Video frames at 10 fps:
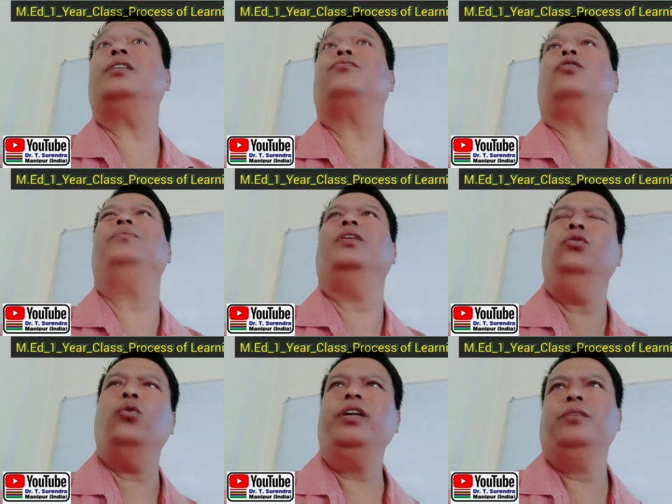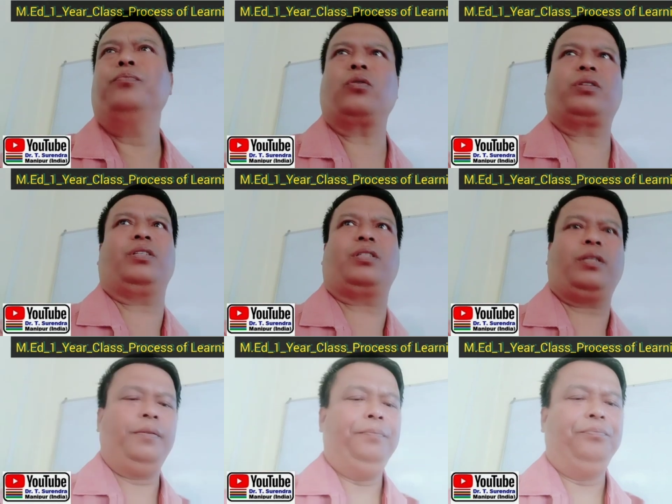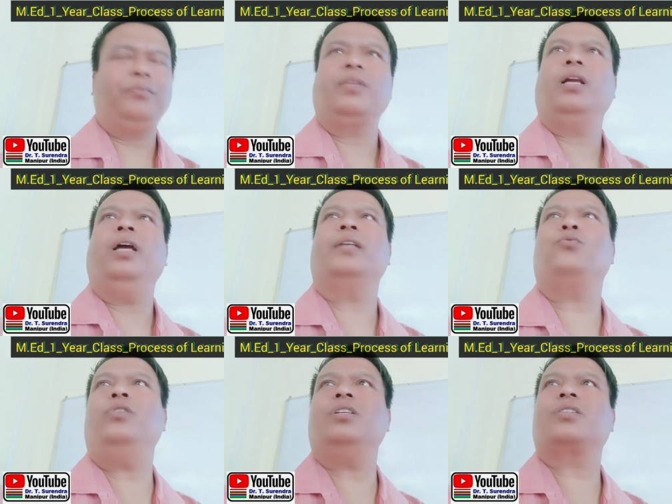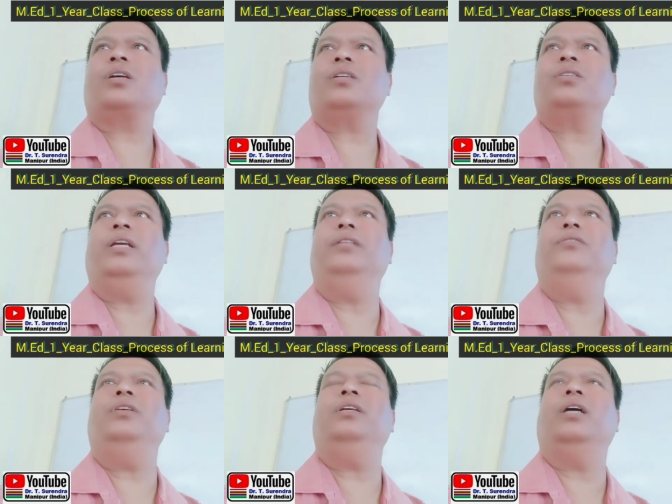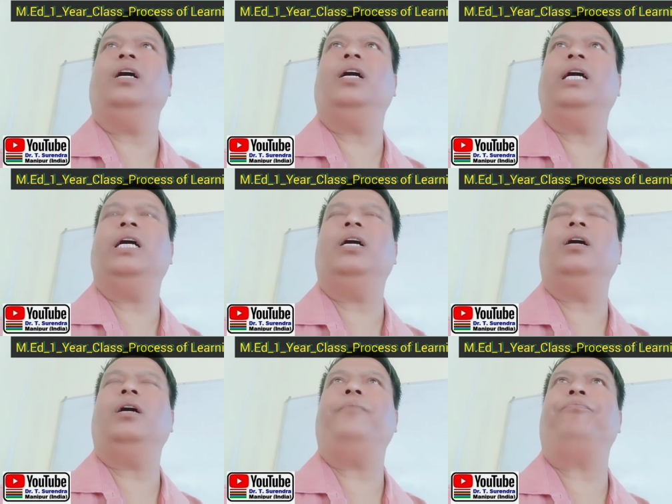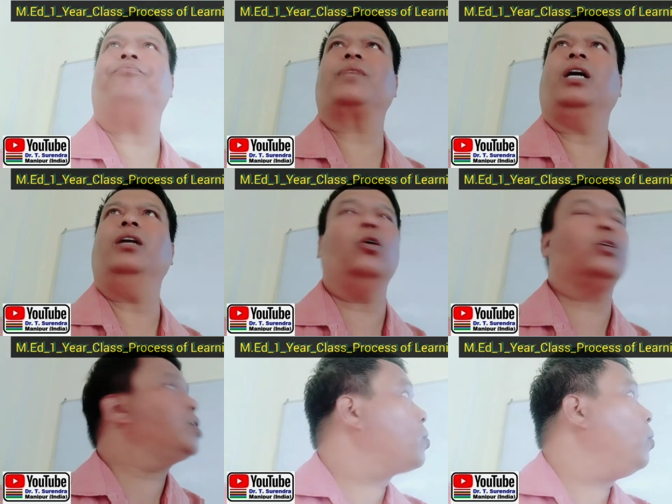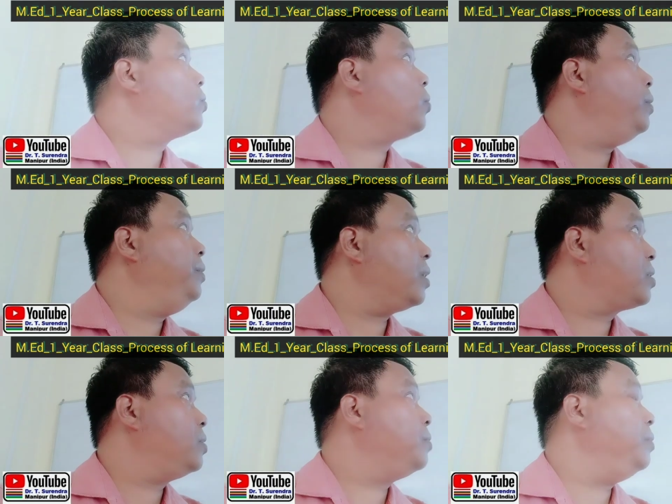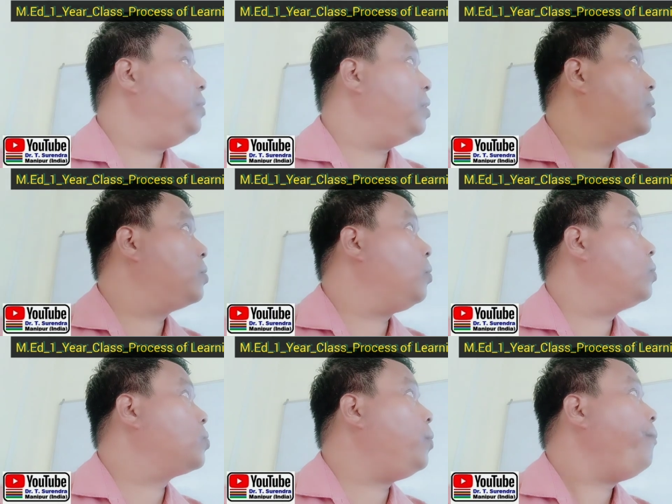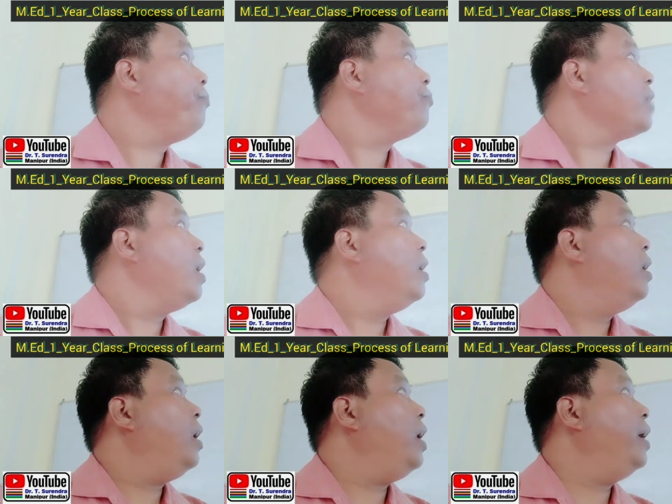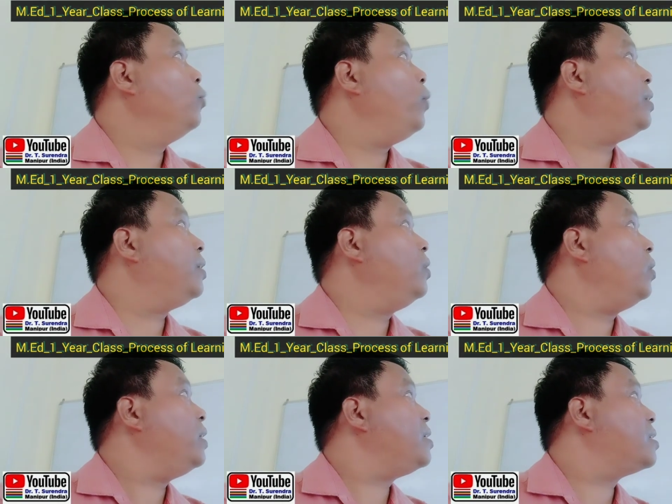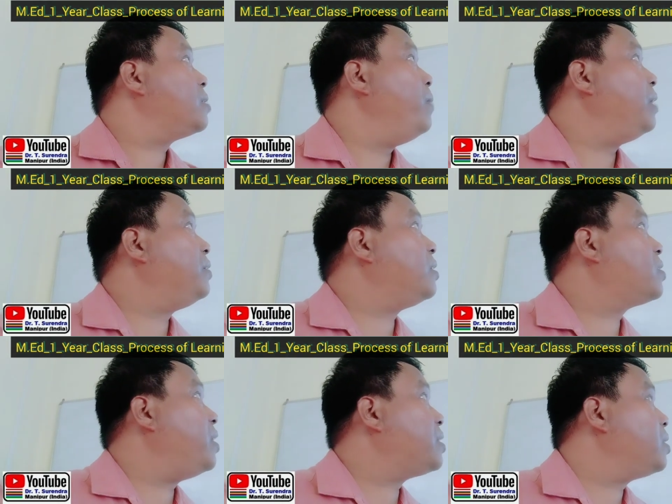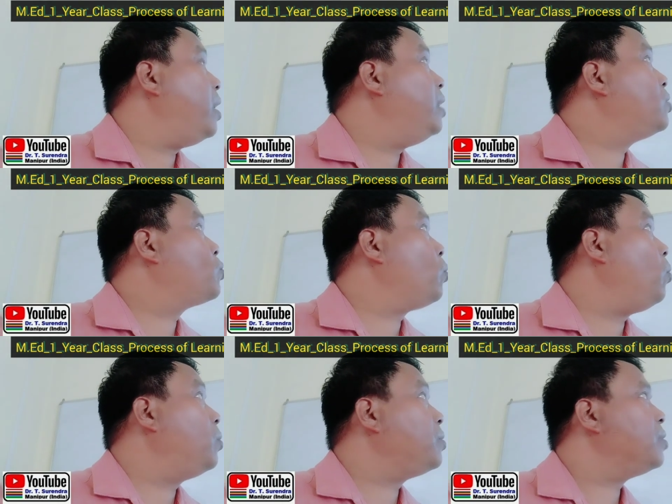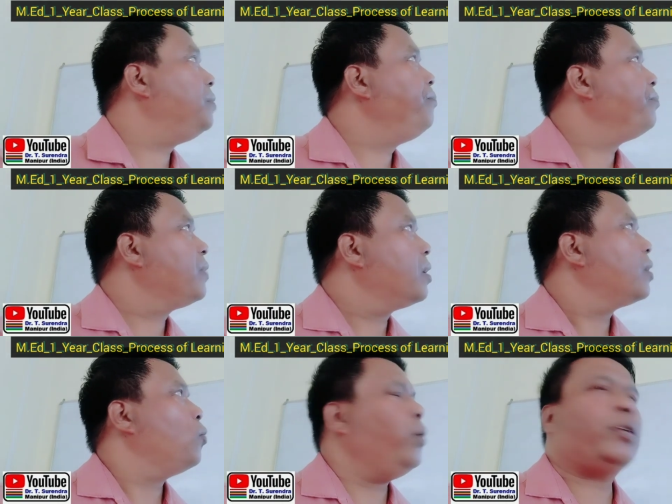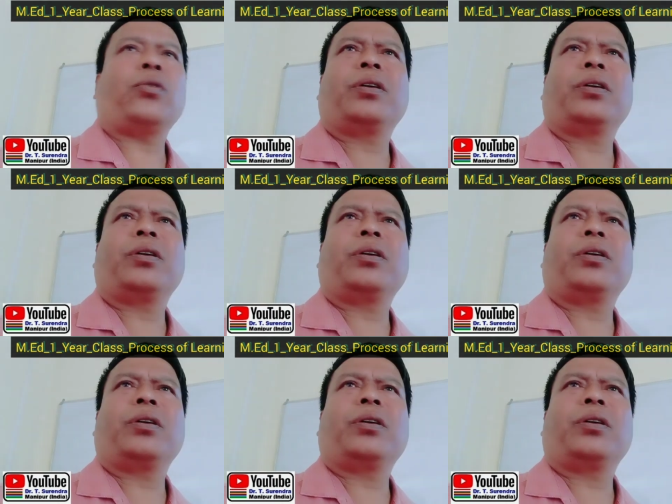from the knowing process, as we discussed in the logics also, induction, deduction also, and whether knowledge is mental states and so on, we are talking